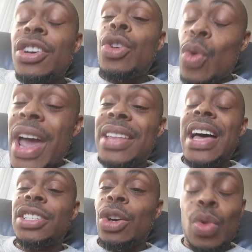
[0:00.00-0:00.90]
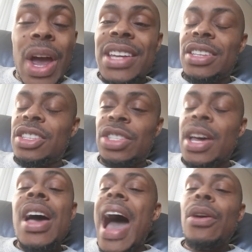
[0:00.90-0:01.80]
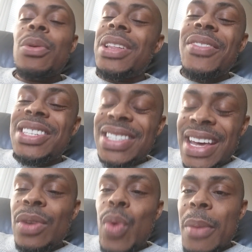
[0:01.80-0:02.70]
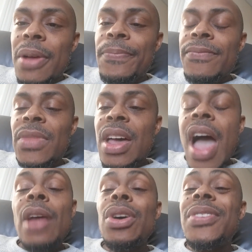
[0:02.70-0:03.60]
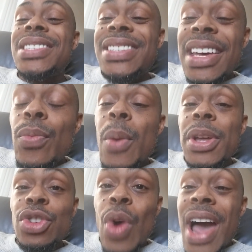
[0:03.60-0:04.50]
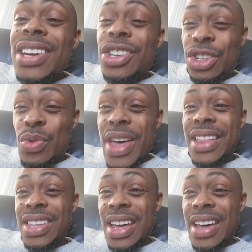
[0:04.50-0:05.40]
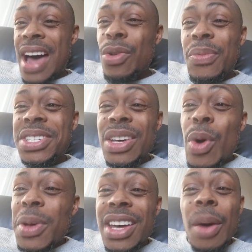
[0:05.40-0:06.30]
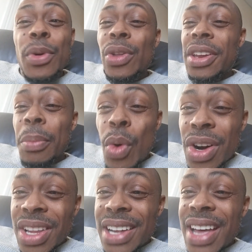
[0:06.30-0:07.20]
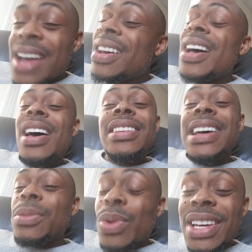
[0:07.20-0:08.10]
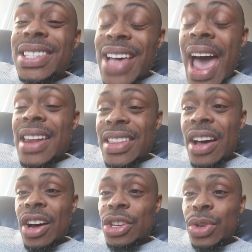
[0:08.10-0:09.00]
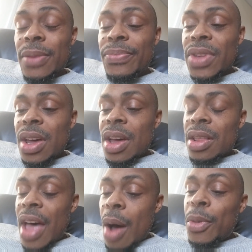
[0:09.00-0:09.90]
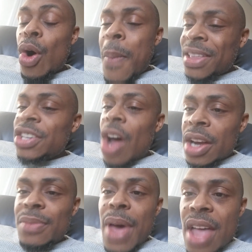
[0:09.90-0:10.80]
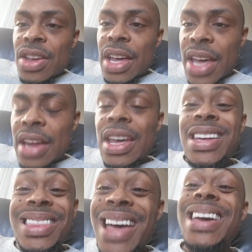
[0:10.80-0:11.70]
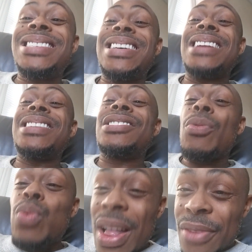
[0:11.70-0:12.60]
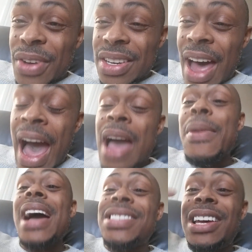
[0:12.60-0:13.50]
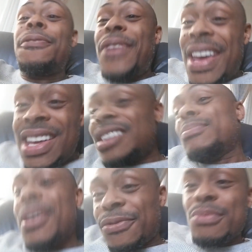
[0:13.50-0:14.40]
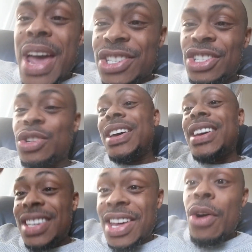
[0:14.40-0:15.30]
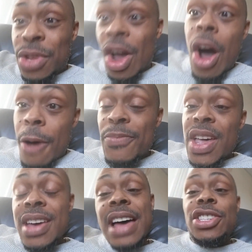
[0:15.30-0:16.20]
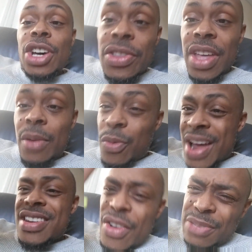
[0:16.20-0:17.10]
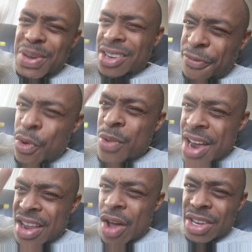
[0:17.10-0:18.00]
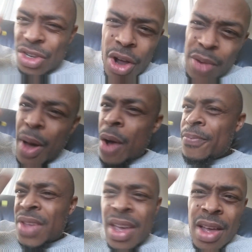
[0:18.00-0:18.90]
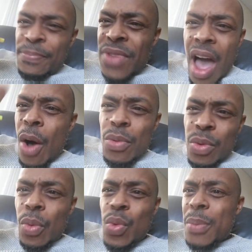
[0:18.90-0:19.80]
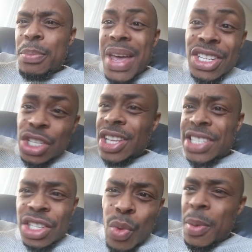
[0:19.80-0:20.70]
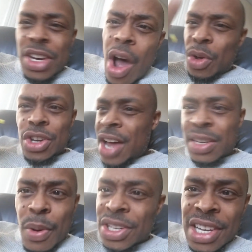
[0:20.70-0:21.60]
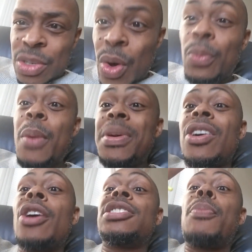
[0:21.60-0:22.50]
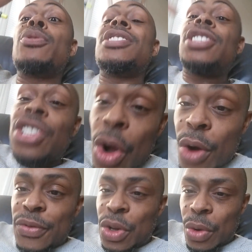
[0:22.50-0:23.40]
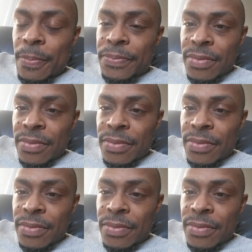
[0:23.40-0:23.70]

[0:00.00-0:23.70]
great. That's a great. I don't even see women. I don't even see women trying to do that thing. I don't even see women getting up early in the morning like that. That's really sad in that country. Now, I'm going to go back to Yanni Mania again. Anything he says is irrelevant. I'm actually feeding him information can tell y'all. And that's a good thing. Right now, he's being a fool right now. He's talking about how men should listen to women. No, you're not supposed to listen to women. Women are supposed to serve you.